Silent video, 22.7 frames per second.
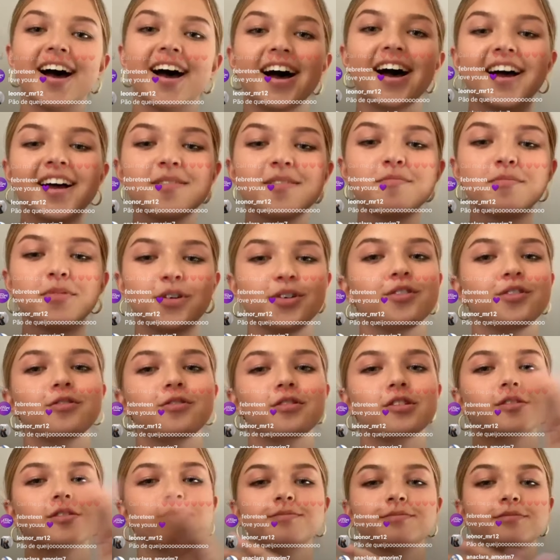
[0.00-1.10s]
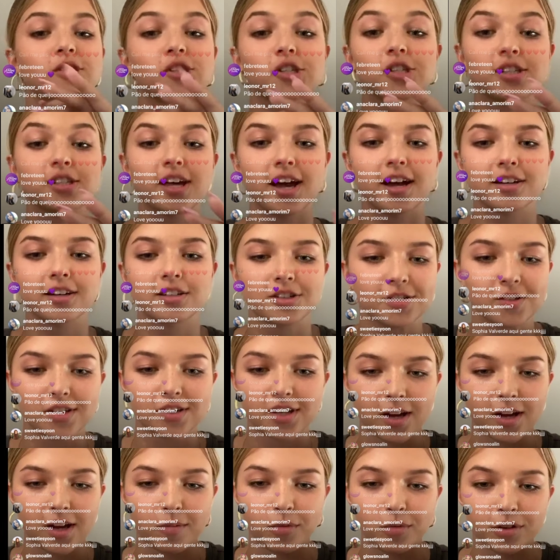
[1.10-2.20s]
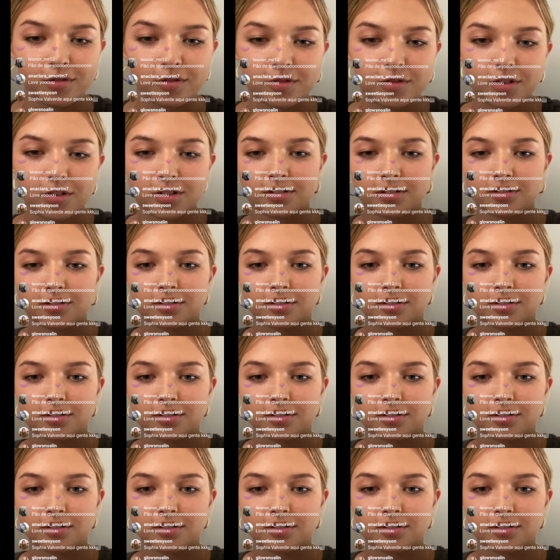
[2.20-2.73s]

I'm beautiful. Just that. Just I'm beautiful.